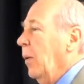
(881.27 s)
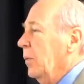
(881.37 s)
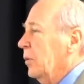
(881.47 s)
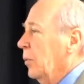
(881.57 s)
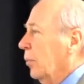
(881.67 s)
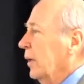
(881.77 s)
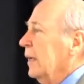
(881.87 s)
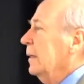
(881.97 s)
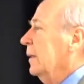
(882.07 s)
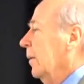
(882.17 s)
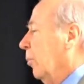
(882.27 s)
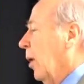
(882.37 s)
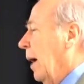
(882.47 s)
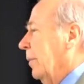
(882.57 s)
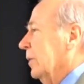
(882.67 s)
To read the
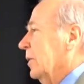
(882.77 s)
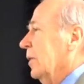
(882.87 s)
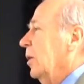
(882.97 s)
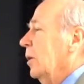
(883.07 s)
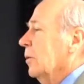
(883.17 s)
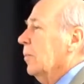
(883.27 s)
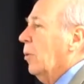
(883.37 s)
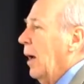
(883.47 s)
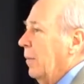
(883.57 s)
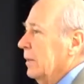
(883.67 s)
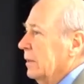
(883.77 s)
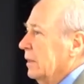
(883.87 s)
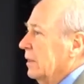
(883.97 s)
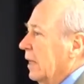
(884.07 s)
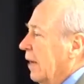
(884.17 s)
promise, to hear the promise that
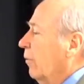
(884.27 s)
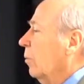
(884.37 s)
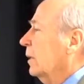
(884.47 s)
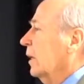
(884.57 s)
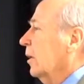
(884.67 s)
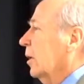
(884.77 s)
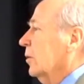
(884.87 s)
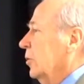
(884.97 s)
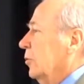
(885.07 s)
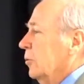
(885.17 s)
said, everyone that curses you will